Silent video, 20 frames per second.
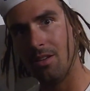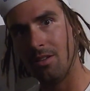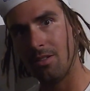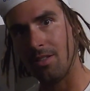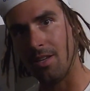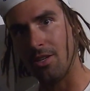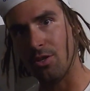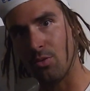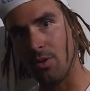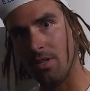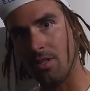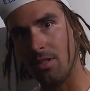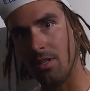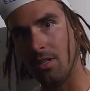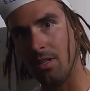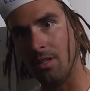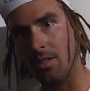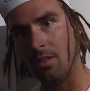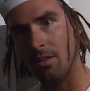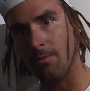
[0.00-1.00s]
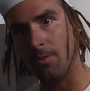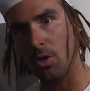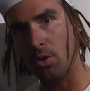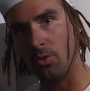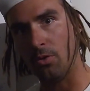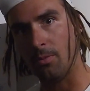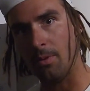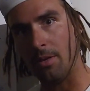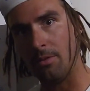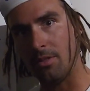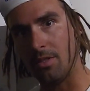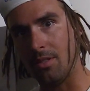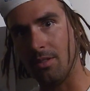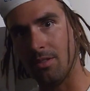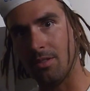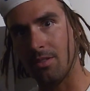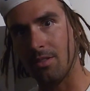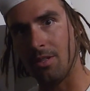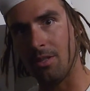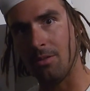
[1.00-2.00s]
stage 20 in the Vosges
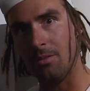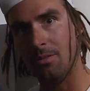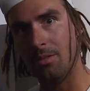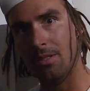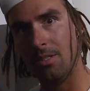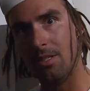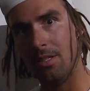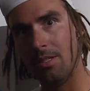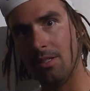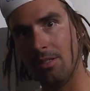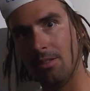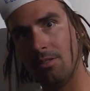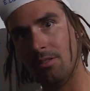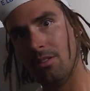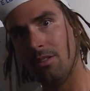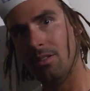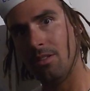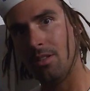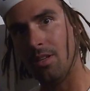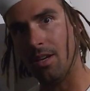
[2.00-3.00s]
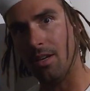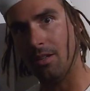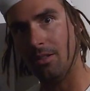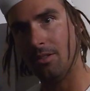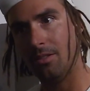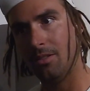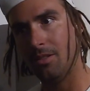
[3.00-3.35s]
Mountains. So yeah,